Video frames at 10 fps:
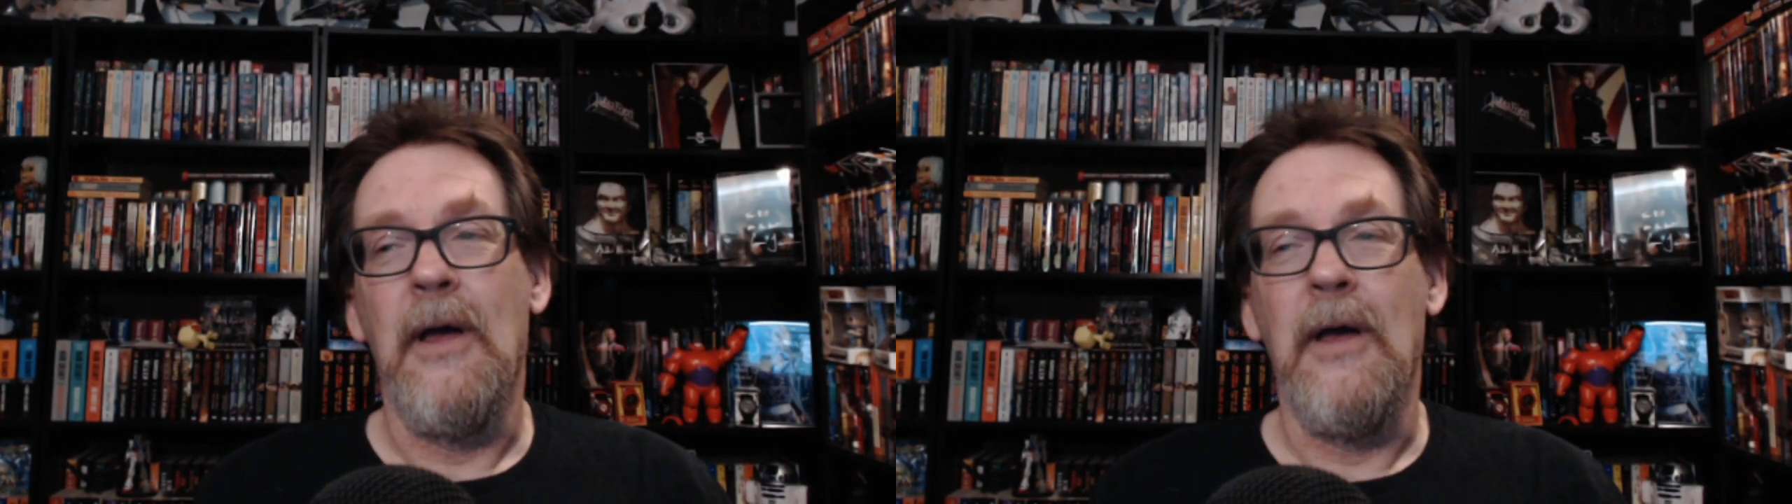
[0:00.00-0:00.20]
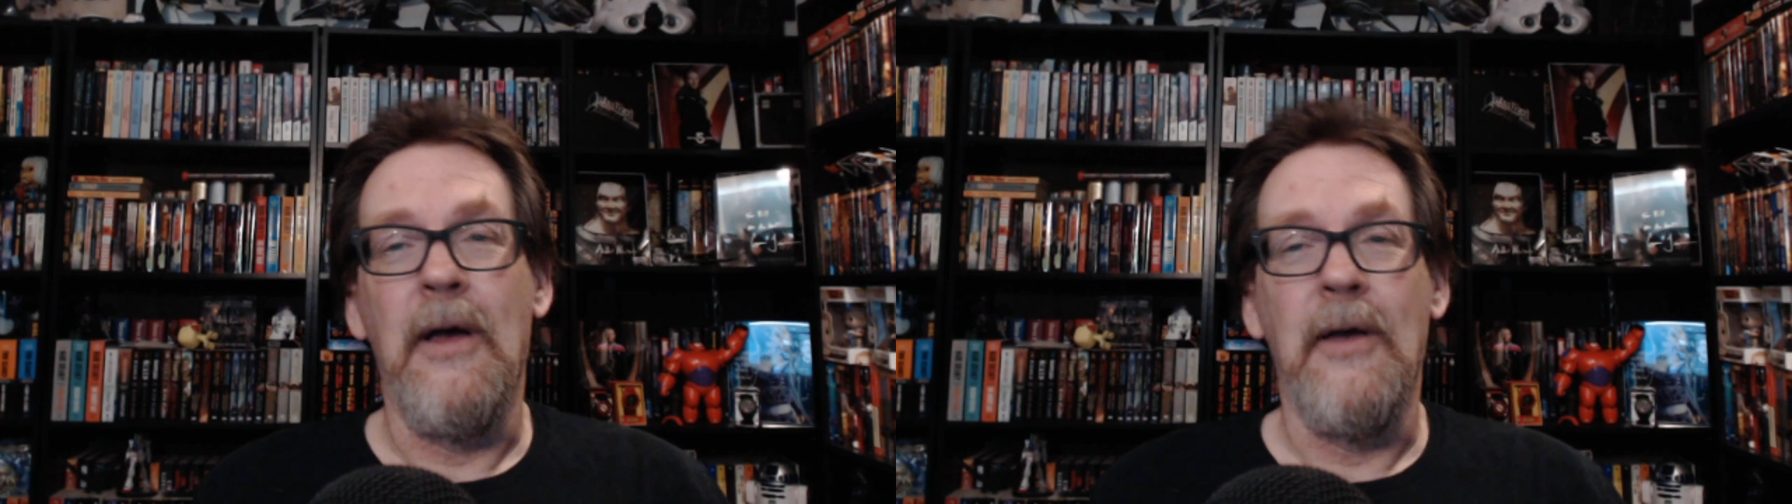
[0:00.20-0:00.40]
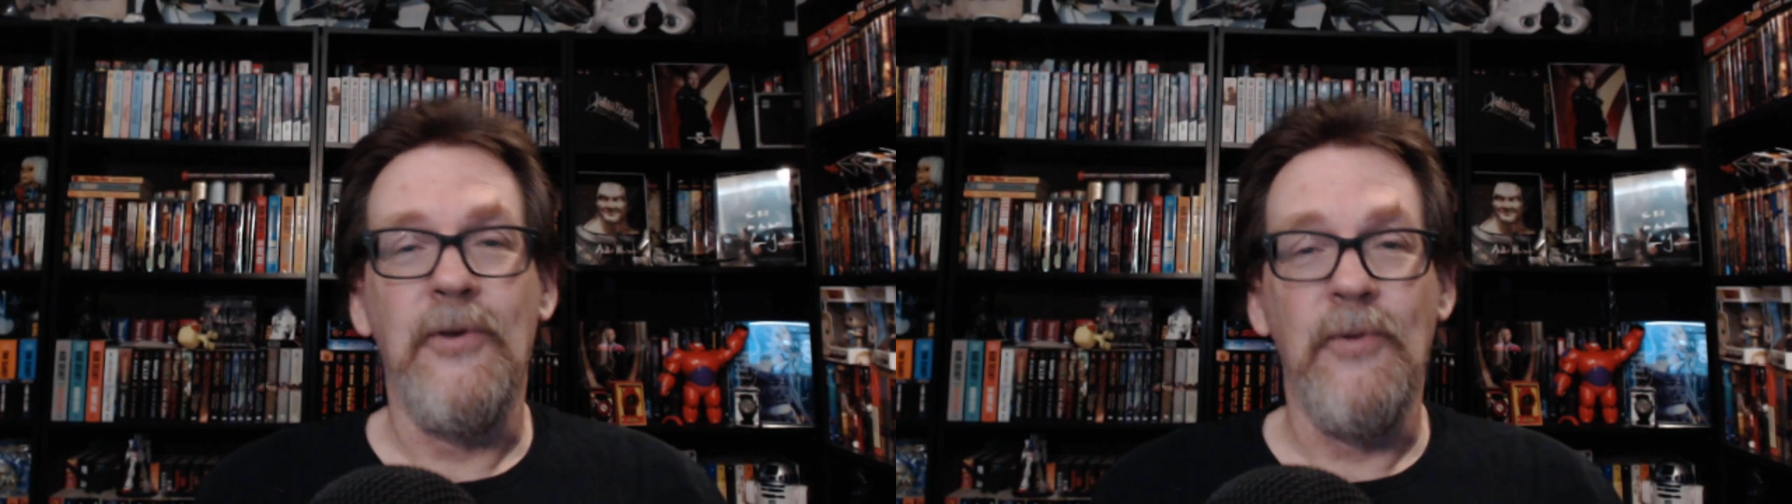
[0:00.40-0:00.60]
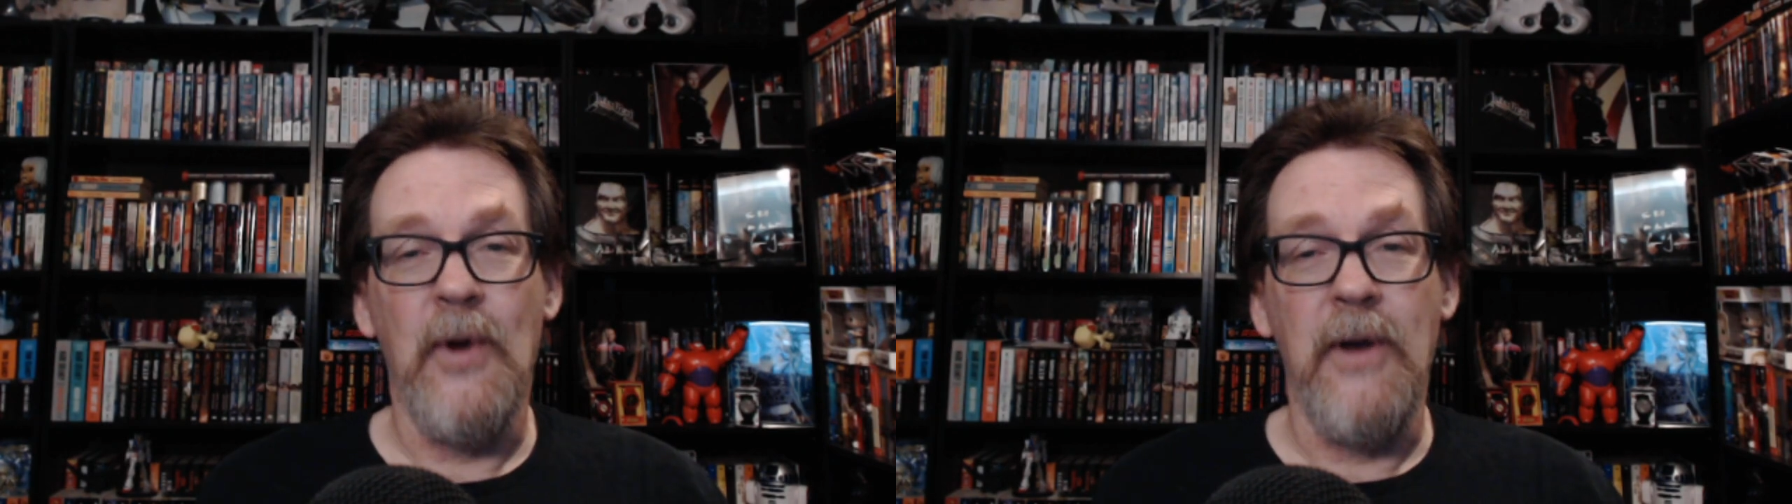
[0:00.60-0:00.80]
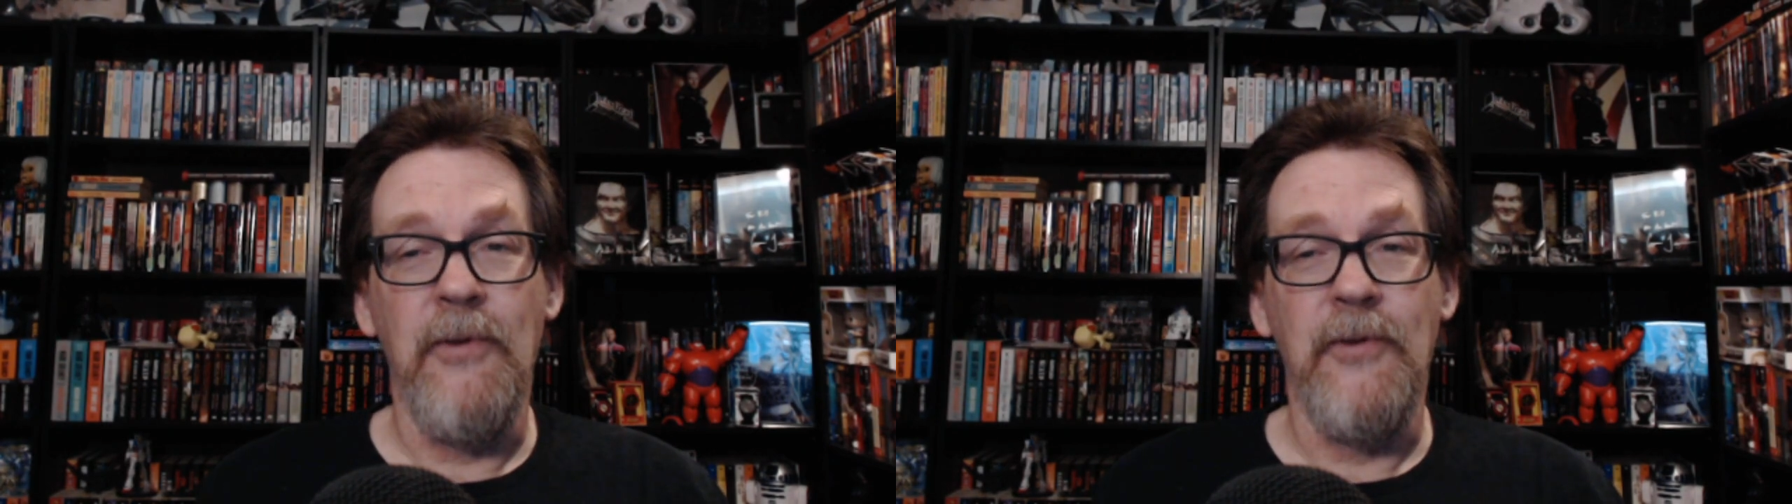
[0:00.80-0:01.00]
Uh,
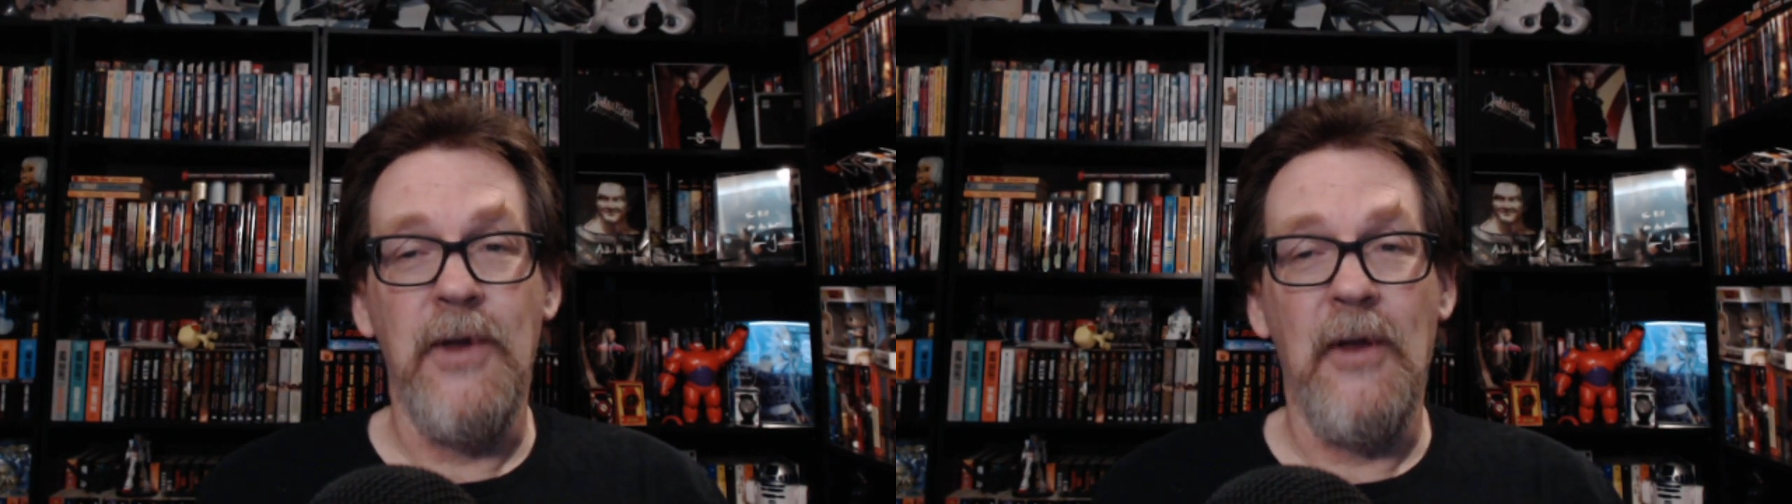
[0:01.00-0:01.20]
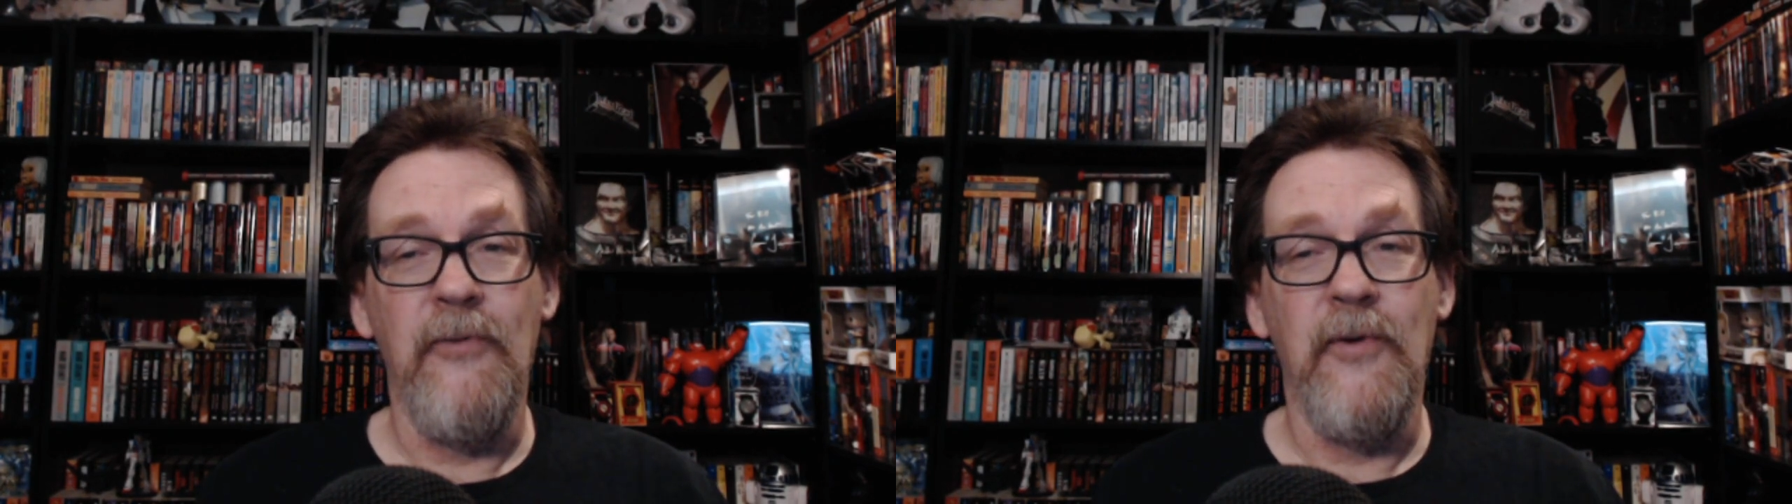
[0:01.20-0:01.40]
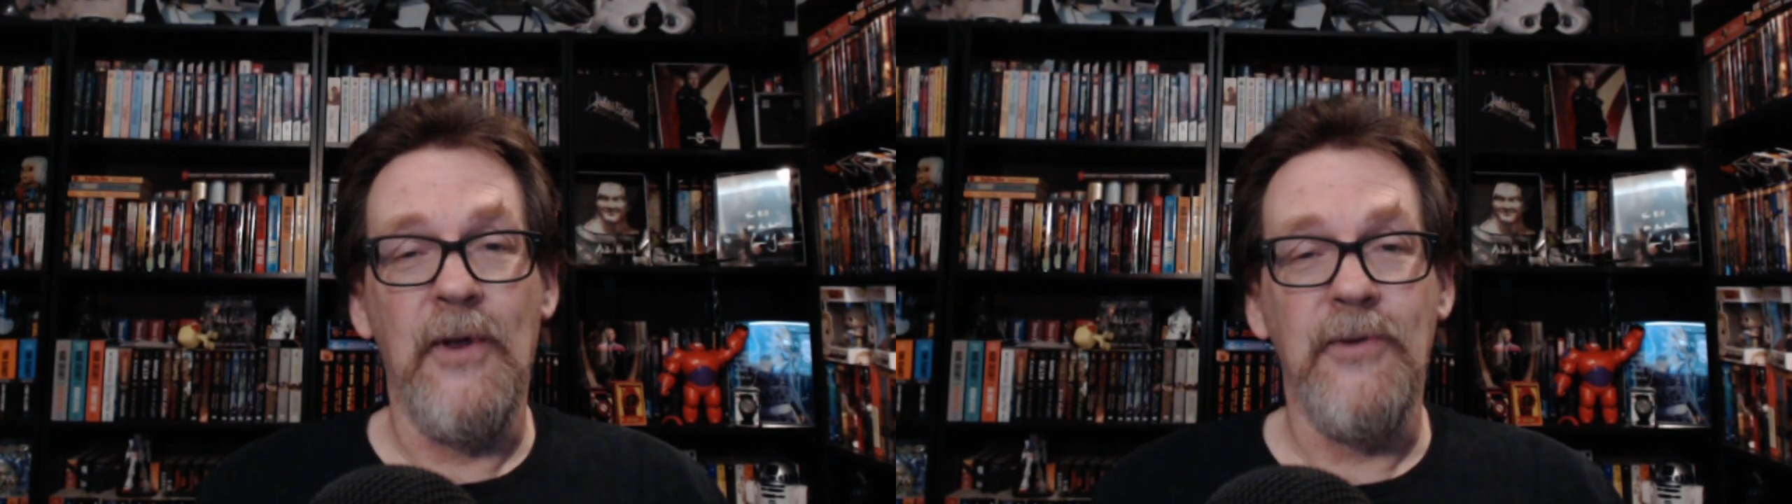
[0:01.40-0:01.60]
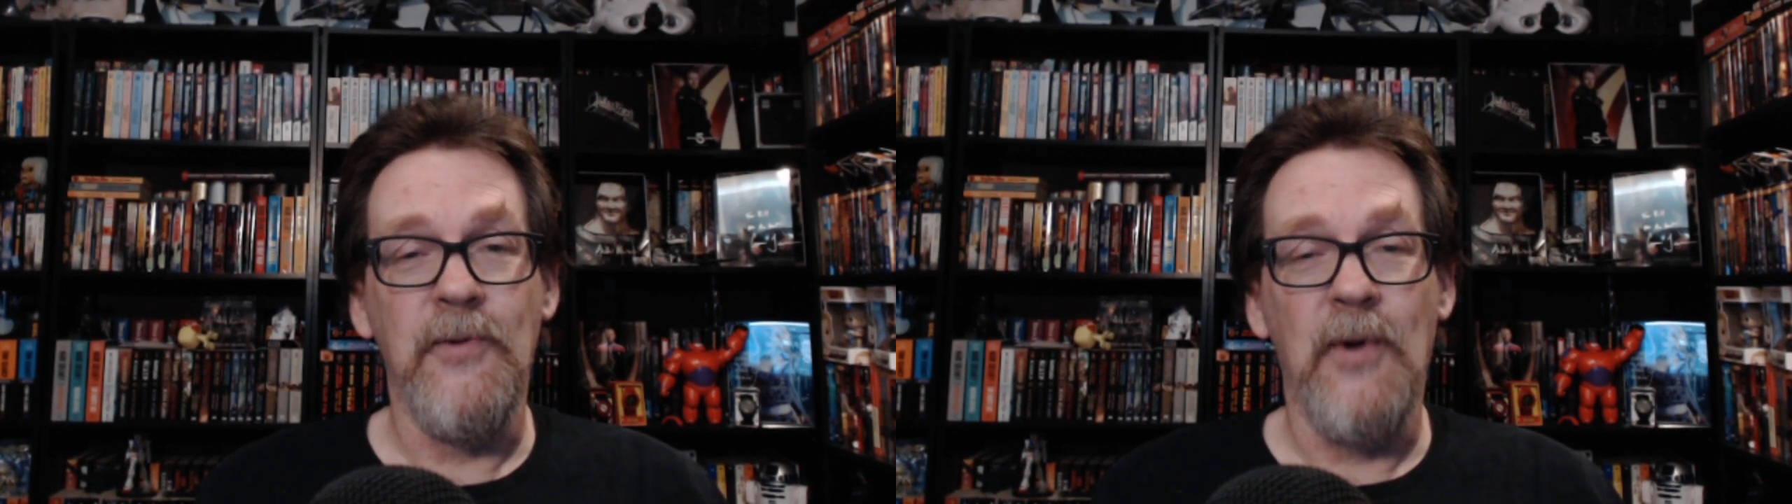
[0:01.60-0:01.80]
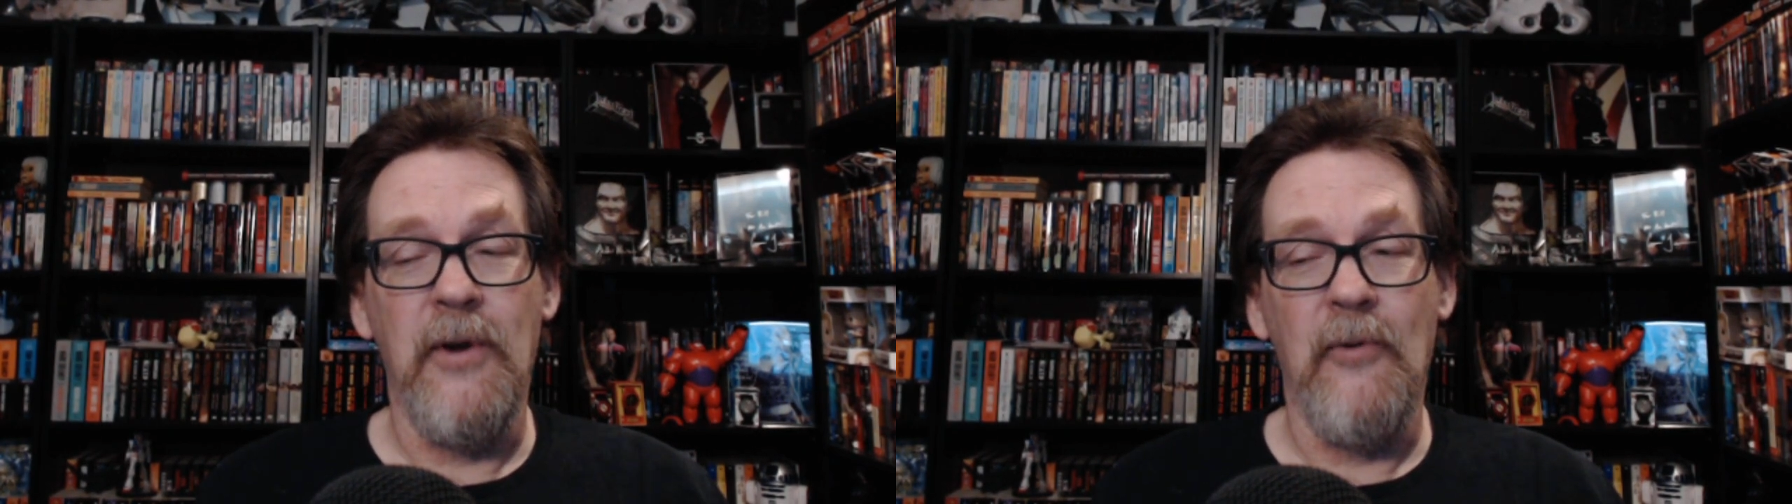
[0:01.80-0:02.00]
subscribe to the channel if you're not
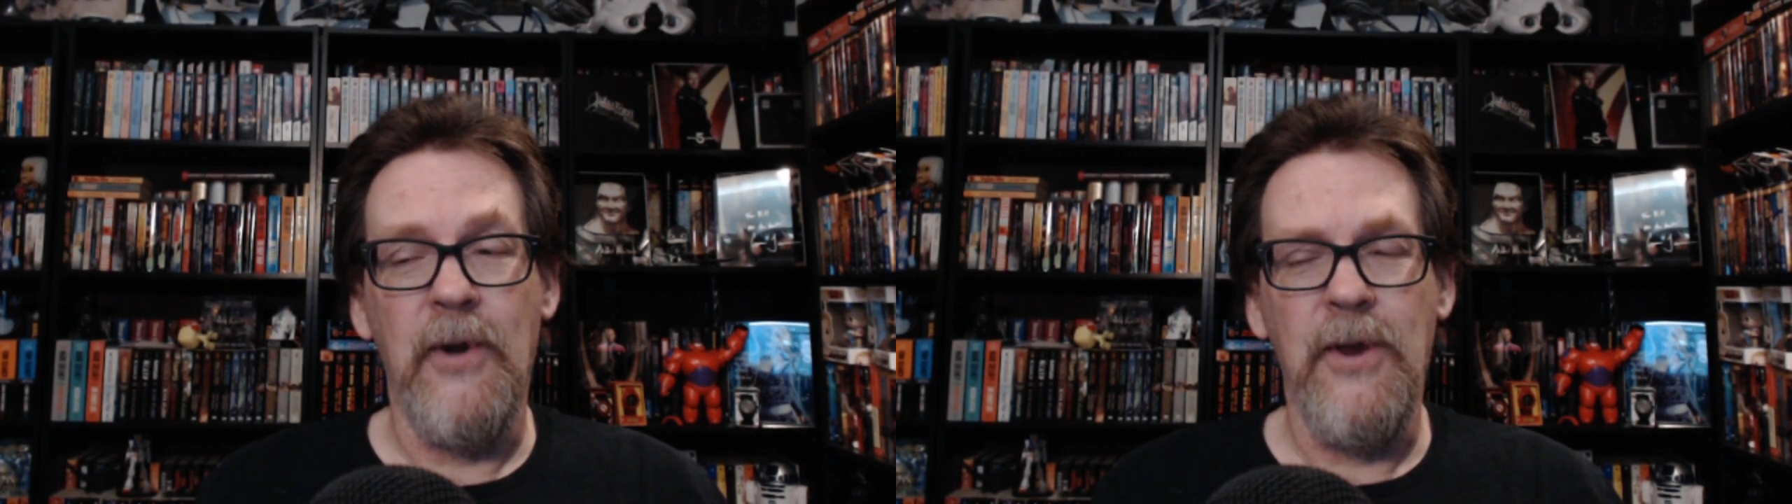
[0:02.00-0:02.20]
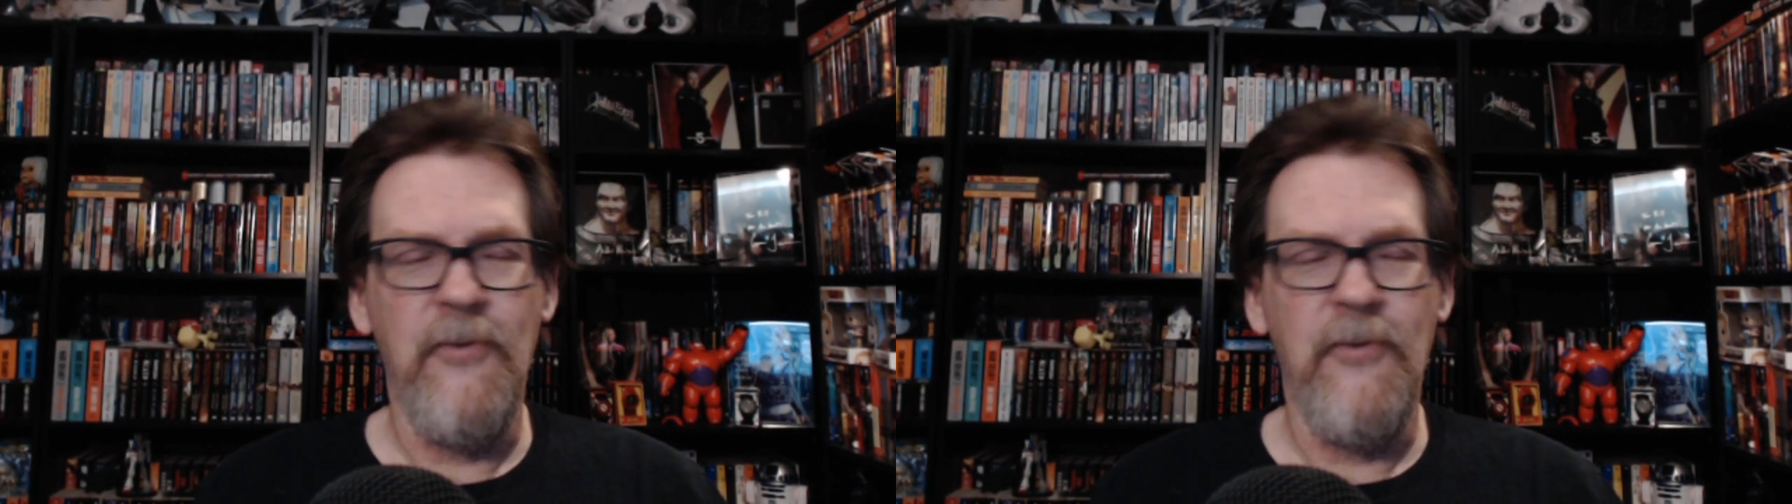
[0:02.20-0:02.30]
subscribed already.